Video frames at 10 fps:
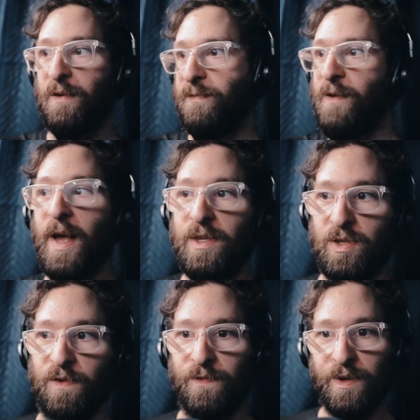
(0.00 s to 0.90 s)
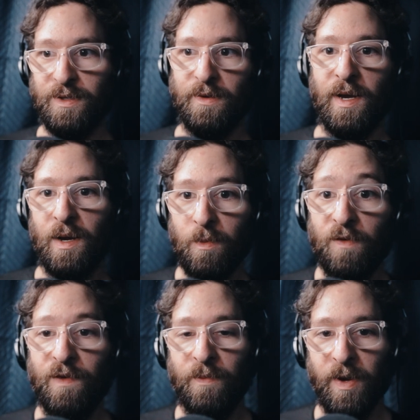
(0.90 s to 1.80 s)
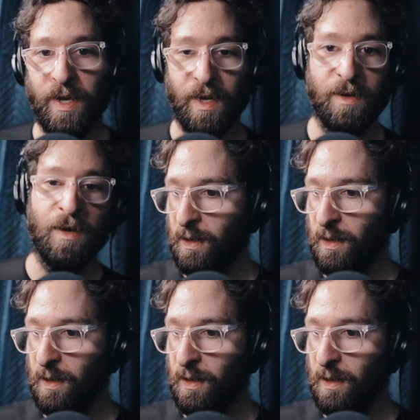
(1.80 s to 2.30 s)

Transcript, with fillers: a flat surface like a moving blanket.